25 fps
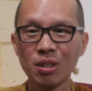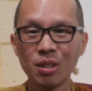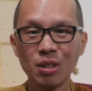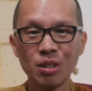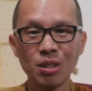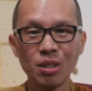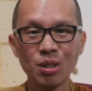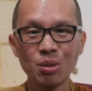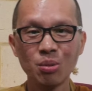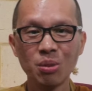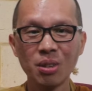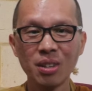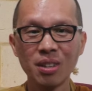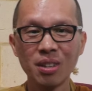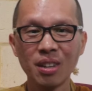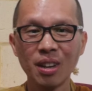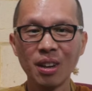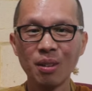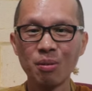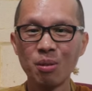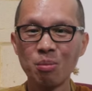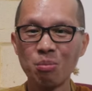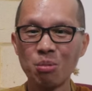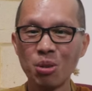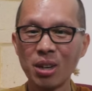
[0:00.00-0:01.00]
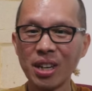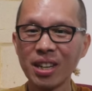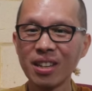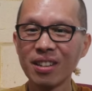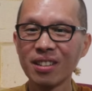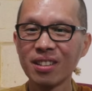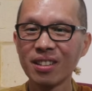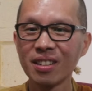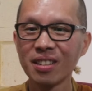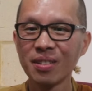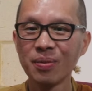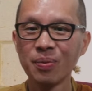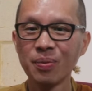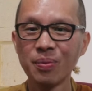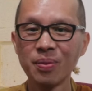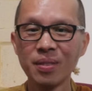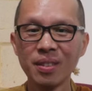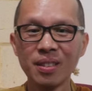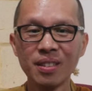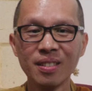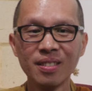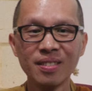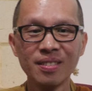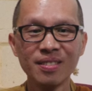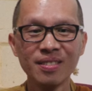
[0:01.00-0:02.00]
you just want to have a break,
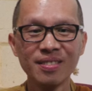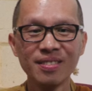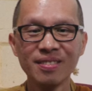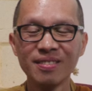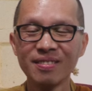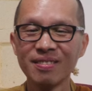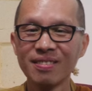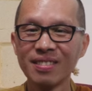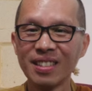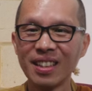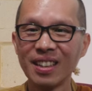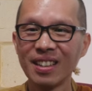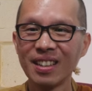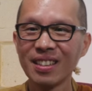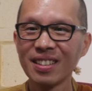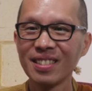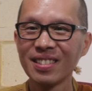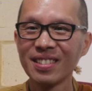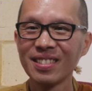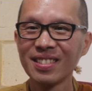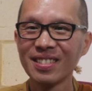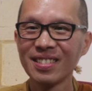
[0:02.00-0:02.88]
yeah.